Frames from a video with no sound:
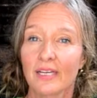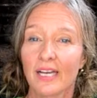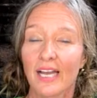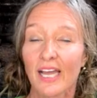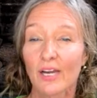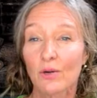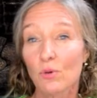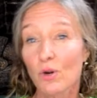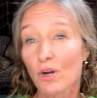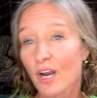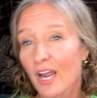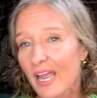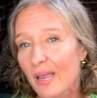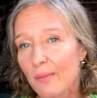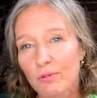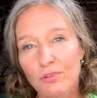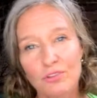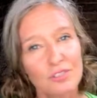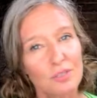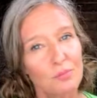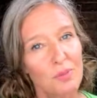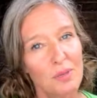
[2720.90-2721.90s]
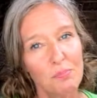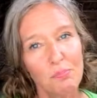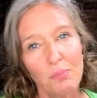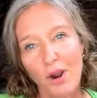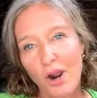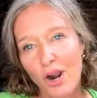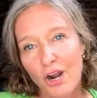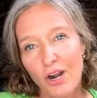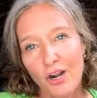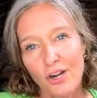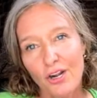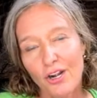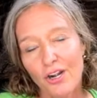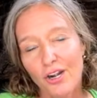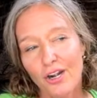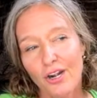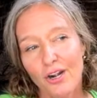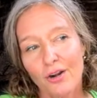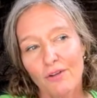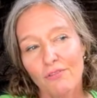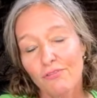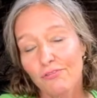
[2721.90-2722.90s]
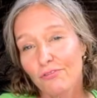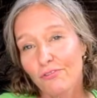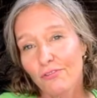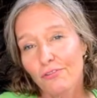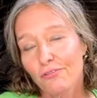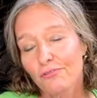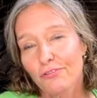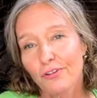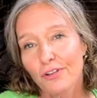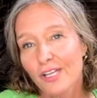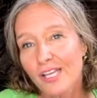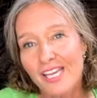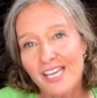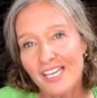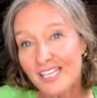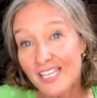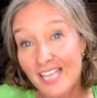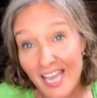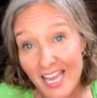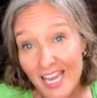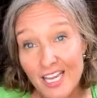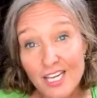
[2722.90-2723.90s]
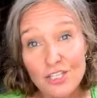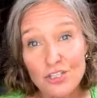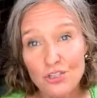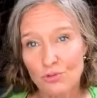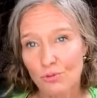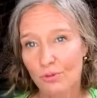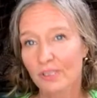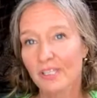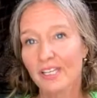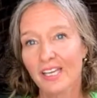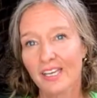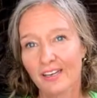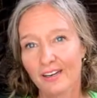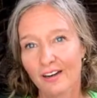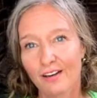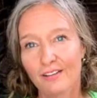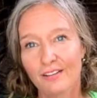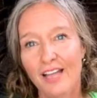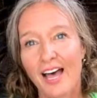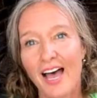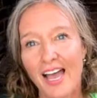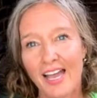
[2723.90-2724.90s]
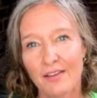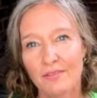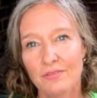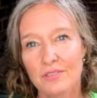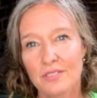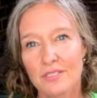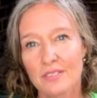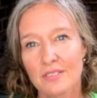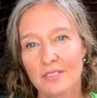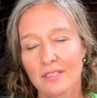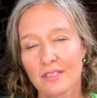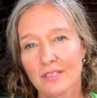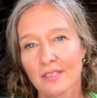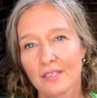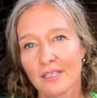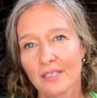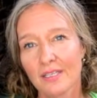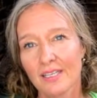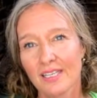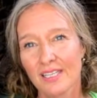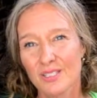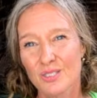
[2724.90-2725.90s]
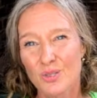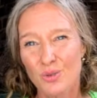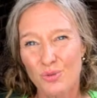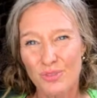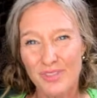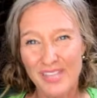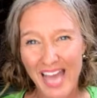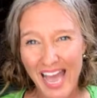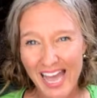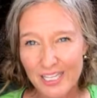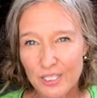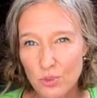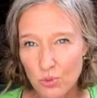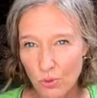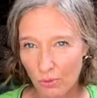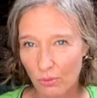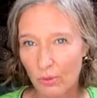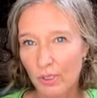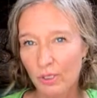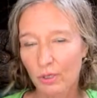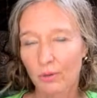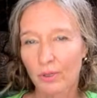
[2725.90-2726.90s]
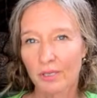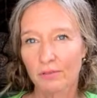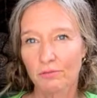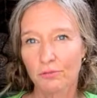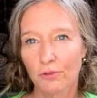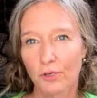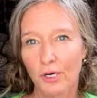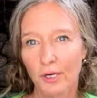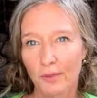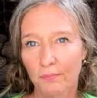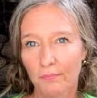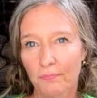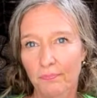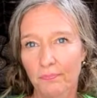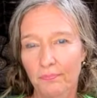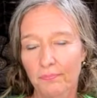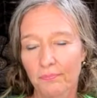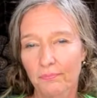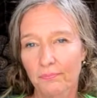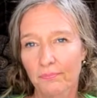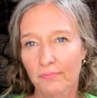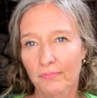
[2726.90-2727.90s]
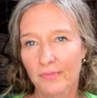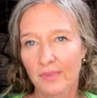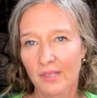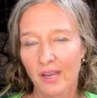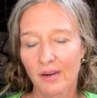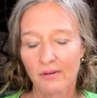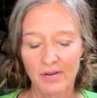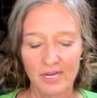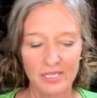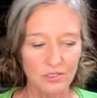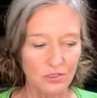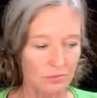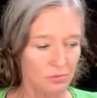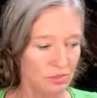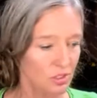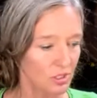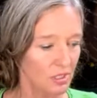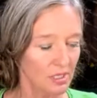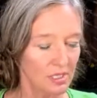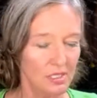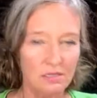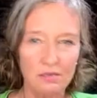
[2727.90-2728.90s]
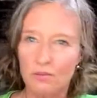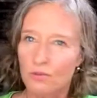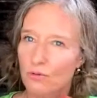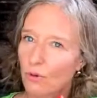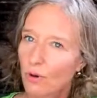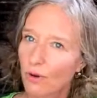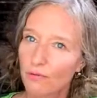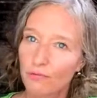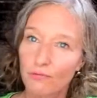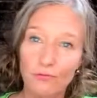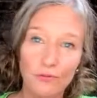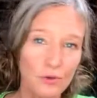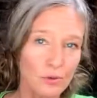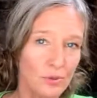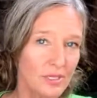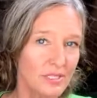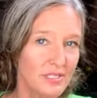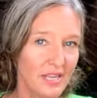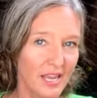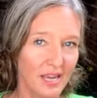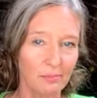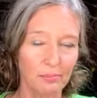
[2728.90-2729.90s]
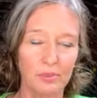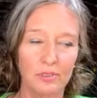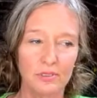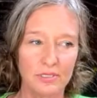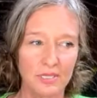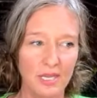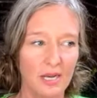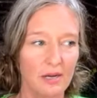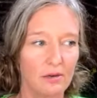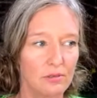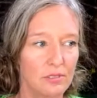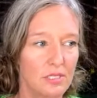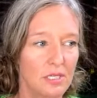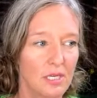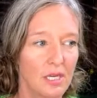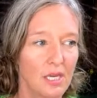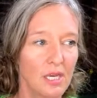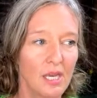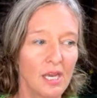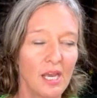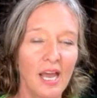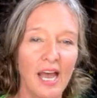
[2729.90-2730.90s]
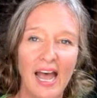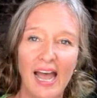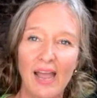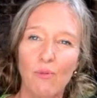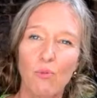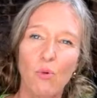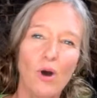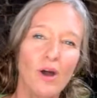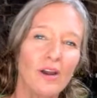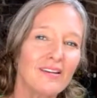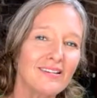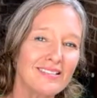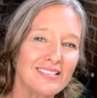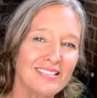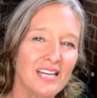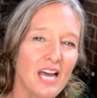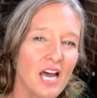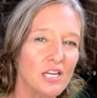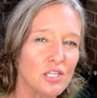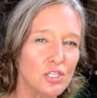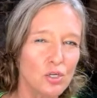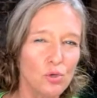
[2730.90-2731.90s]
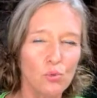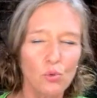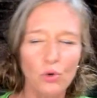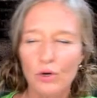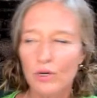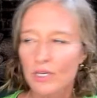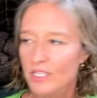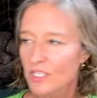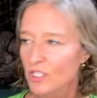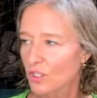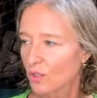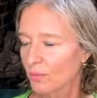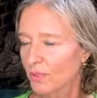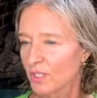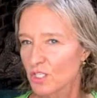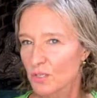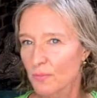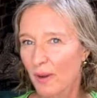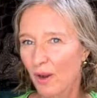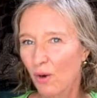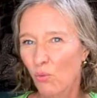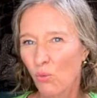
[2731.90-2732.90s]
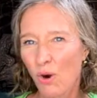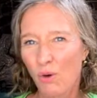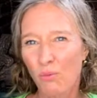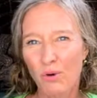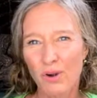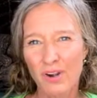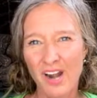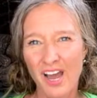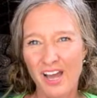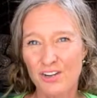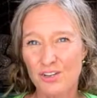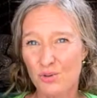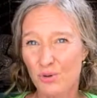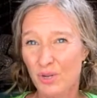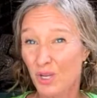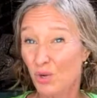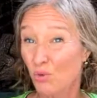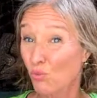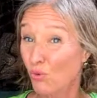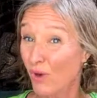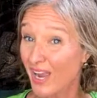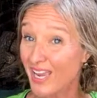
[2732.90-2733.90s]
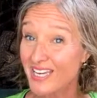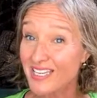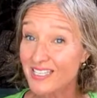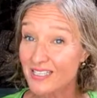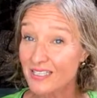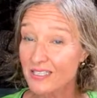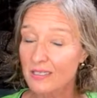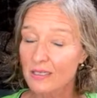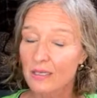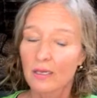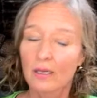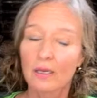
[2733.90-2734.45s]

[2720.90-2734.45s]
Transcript: and we're able to be fully engaged really in our lives. And so that's what we're going for. All right, so I'm just going to throw a few examples out. I want us not to worry so much about what we're not doing right,